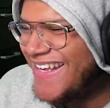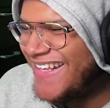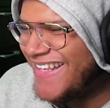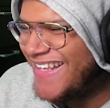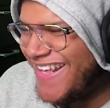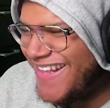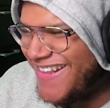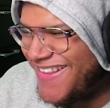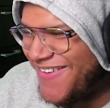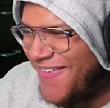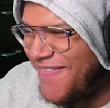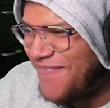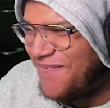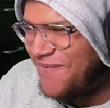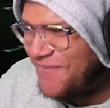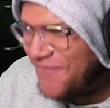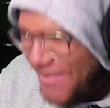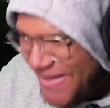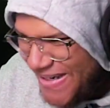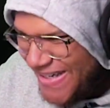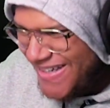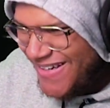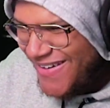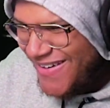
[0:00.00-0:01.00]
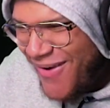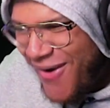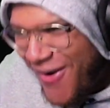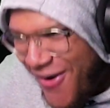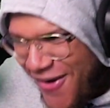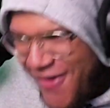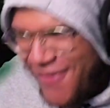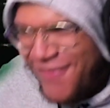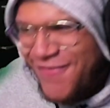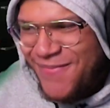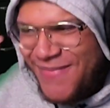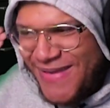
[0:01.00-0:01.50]
Get the fuck
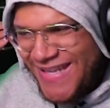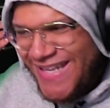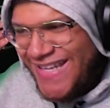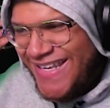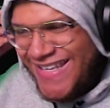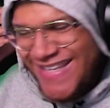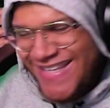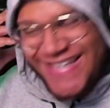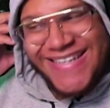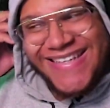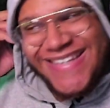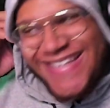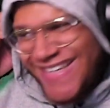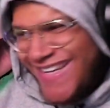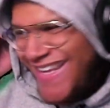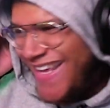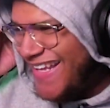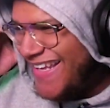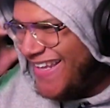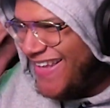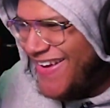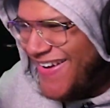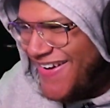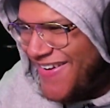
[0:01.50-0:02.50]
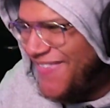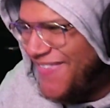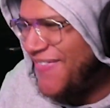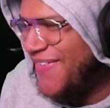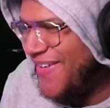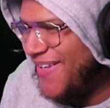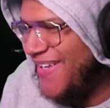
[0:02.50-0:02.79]
off, MITTY. Get the hell off.